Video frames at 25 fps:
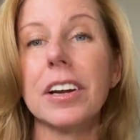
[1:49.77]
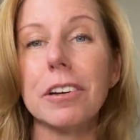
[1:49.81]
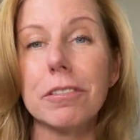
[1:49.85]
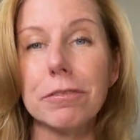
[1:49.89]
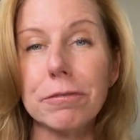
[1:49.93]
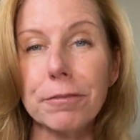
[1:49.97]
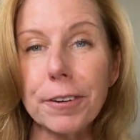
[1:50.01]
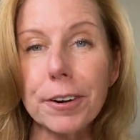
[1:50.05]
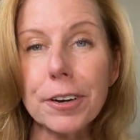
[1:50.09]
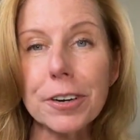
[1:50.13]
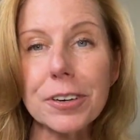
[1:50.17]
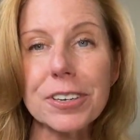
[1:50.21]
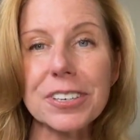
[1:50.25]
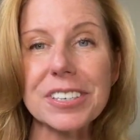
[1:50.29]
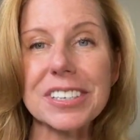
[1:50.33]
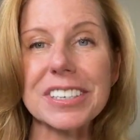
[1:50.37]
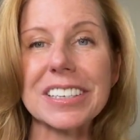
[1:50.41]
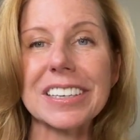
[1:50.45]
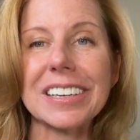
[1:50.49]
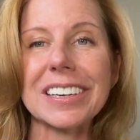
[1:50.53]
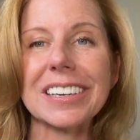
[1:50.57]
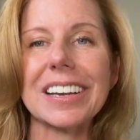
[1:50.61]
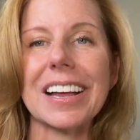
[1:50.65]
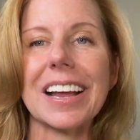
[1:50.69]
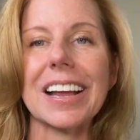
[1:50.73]

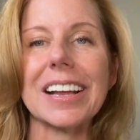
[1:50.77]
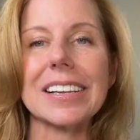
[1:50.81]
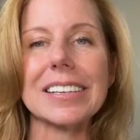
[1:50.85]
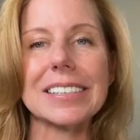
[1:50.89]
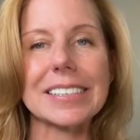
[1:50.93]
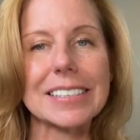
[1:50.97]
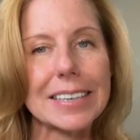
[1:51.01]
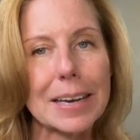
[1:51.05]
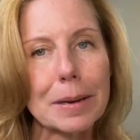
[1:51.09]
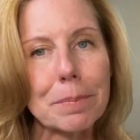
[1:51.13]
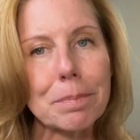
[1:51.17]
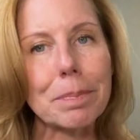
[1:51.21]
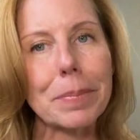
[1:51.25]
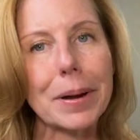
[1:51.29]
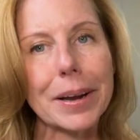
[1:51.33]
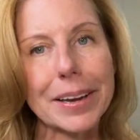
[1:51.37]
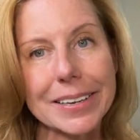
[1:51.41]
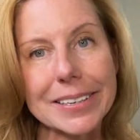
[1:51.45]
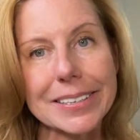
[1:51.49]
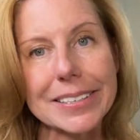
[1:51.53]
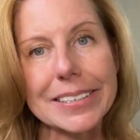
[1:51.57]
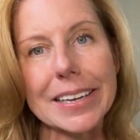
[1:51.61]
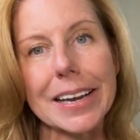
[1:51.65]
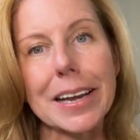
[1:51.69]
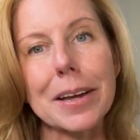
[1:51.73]
First, a
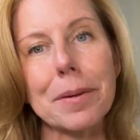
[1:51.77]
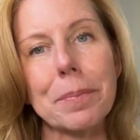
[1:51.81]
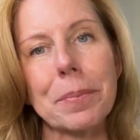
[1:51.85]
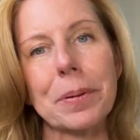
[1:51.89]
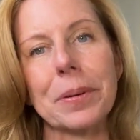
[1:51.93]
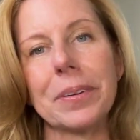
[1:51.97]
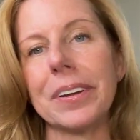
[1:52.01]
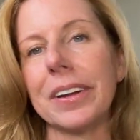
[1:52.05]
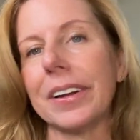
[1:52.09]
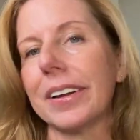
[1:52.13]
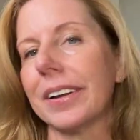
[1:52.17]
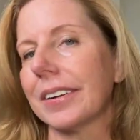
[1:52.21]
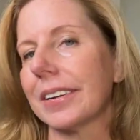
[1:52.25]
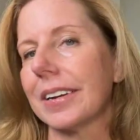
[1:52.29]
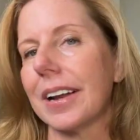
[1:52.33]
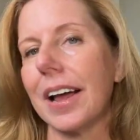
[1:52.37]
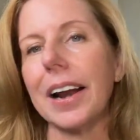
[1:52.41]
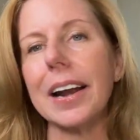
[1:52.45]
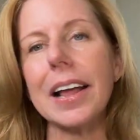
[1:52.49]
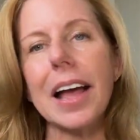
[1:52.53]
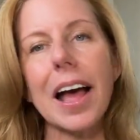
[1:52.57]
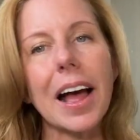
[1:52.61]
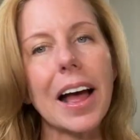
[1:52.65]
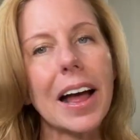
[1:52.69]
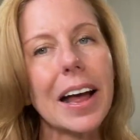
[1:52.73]
step-by-step,
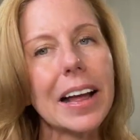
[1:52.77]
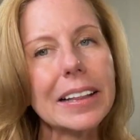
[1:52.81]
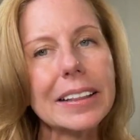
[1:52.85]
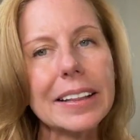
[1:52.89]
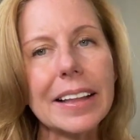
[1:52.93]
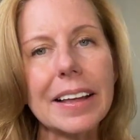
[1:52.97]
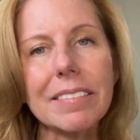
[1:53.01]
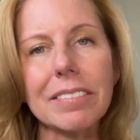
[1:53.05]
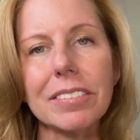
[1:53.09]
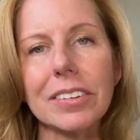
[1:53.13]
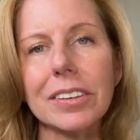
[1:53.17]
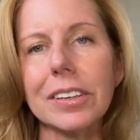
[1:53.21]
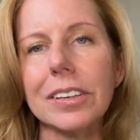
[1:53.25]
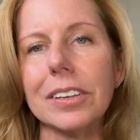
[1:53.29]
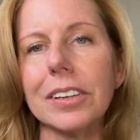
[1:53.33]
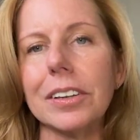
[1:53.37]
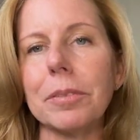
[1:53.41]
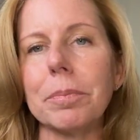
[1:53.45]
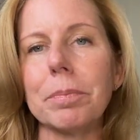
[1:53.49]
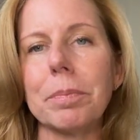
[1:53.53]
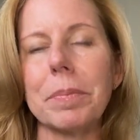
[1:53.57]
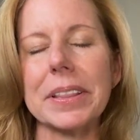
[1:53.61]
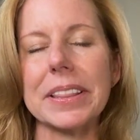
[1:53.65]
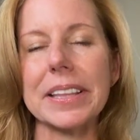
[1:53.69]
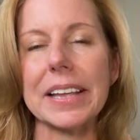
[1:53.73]
not a high
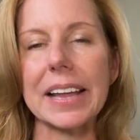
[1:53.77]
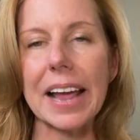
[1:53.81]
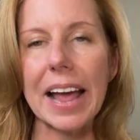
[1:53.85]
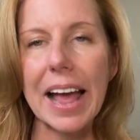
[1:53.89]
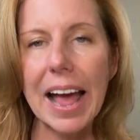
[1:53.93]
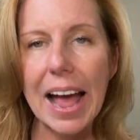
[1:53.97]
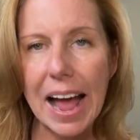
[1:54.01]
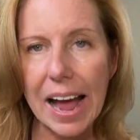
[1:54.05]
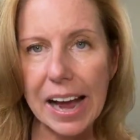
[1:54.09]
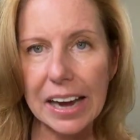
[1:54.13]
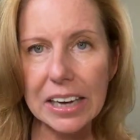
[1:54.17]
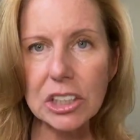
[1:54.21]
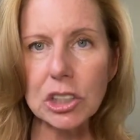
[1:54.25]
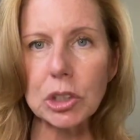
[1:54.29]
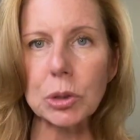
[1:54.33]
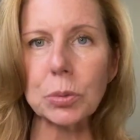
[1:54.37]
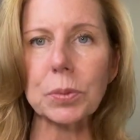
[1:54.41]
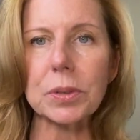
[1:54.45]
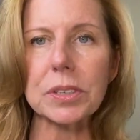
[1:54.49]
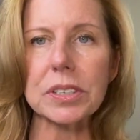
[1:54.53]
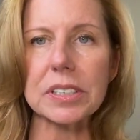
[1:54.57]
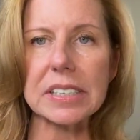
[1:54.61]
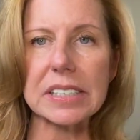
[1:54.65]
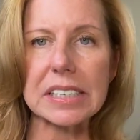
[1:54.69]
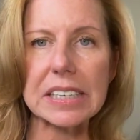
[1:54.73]
level, but the
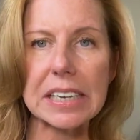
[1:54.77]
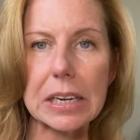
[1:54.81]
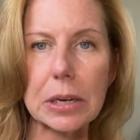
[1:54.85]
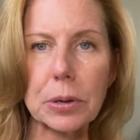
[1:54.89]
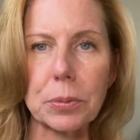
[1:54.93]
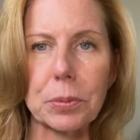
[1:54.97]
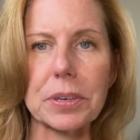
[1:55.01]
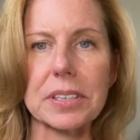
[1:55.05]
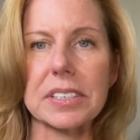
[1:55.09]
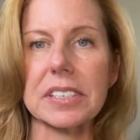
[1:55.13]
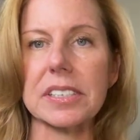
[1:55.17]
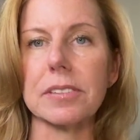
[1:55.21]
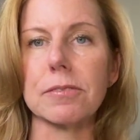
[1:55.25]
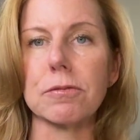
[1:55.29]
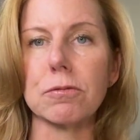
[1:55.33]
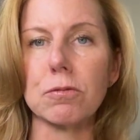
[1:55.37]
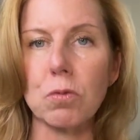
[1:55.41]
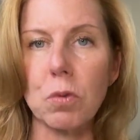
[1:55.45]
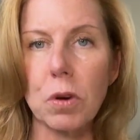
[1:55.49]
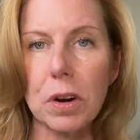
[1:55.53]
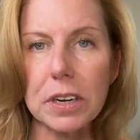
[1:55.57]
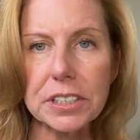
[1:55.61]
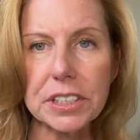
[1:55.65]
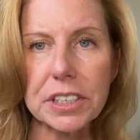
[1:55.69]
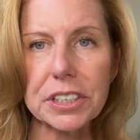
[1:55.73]
actual sequence of
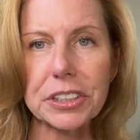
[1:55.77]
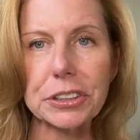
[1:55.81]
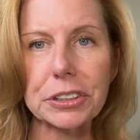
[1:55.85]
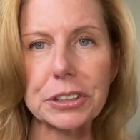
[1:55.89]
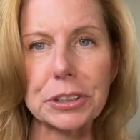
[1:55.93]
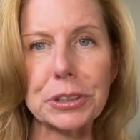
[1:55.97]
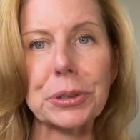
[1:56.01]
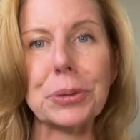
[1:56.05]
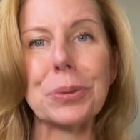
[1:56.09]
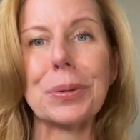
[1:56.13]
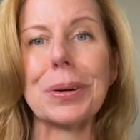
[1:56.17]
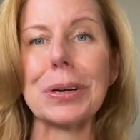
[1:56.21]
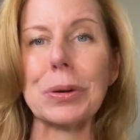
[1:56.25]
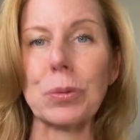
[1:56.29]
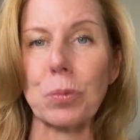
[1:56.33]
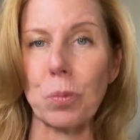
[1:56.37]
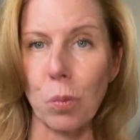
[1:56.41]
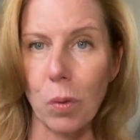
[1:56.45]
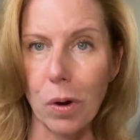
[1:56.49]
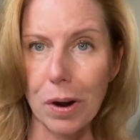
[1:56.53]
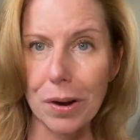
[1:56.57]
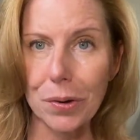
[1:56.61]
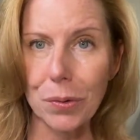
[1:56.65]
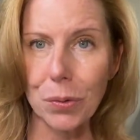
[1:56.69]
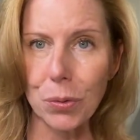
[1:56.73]
what to do and
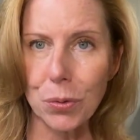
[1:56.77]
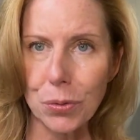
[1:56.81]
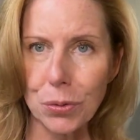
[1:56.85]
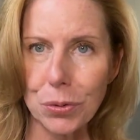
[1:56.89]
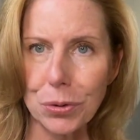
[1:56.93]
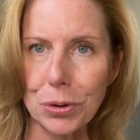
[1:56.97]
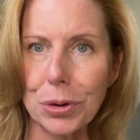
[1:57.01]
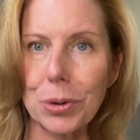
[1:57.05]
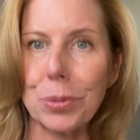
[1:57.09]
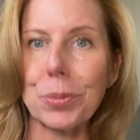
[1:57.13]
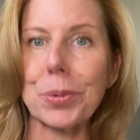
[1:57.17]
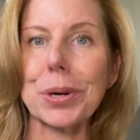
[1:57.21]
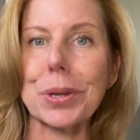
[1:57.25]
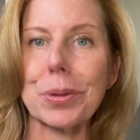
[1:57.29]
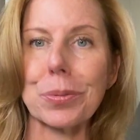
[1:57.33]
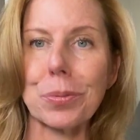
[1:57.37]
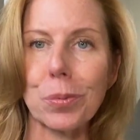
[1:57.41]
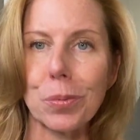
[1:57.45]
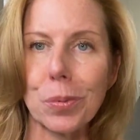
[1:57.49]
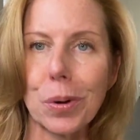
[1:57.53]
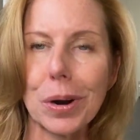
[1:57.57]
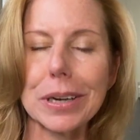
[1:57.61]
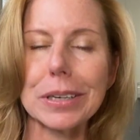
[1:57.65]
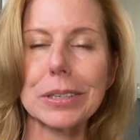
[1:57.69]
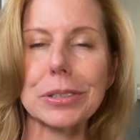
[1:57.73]
what order with
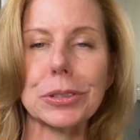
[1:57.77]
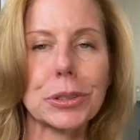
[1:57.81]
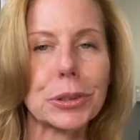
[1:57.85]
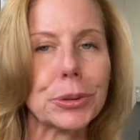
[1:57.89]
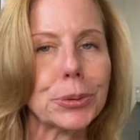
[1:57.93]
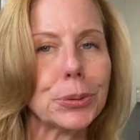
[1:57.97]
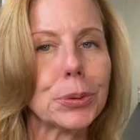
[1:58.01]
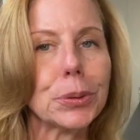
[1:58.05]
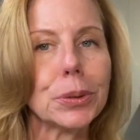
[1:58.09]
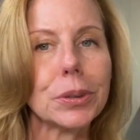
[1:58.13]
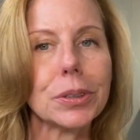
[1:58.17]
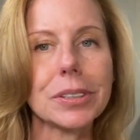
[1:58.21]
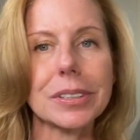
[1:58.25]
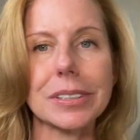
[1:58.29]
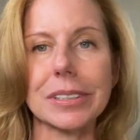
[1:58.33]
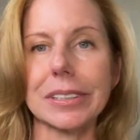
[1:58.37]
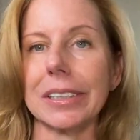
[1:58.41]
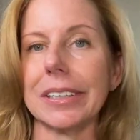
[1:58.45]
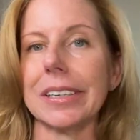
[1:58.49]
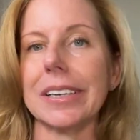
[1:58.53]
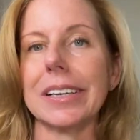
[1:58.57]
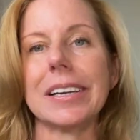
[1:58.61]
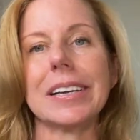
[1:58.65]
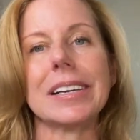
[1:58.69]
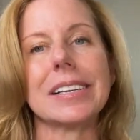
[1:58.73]
what tools.
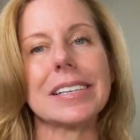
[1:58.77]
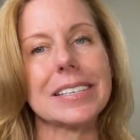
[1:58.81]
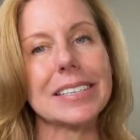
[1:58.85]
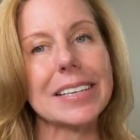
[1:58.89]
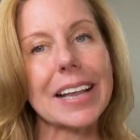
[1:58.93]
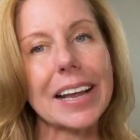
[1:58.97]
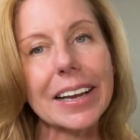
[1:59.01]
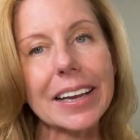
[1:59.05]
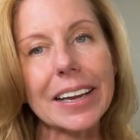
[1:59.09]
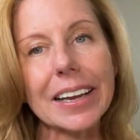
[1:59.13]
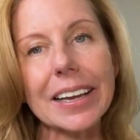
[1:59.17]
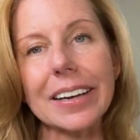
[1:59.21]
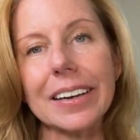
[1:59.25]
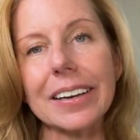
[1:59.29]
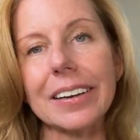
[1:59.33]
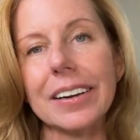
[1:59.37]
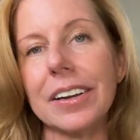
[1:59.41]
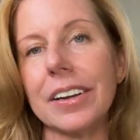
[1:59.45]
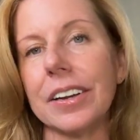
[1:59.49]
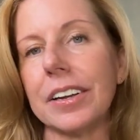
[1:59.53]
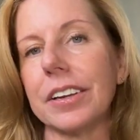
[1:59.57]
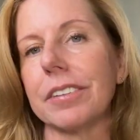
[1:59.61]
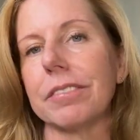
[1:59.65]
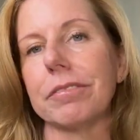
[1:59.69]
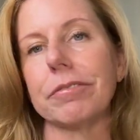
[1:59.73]
Second,
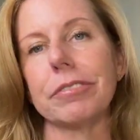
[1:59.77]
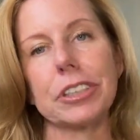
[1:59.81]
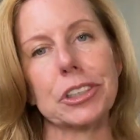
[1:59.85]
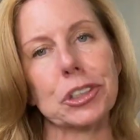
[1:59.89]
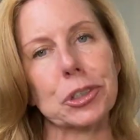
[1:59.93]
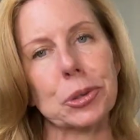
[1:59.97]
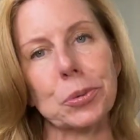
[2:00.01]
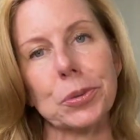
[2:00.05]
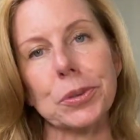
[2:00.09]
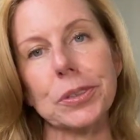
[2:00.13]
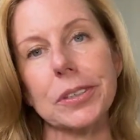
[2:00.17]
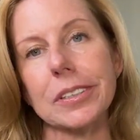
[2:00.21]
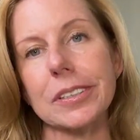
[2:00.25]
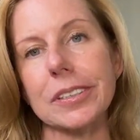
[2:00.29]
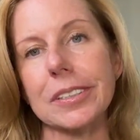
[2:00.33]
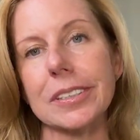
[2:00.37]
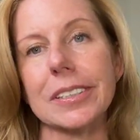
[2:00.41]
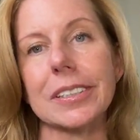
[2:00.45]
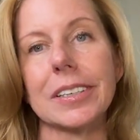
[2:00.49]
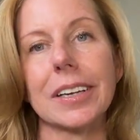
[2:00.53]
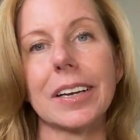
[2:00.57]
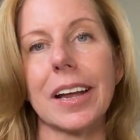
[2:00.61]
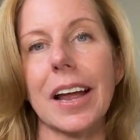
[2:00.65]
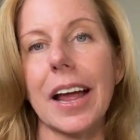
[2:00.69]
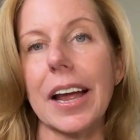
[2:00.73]
visuals.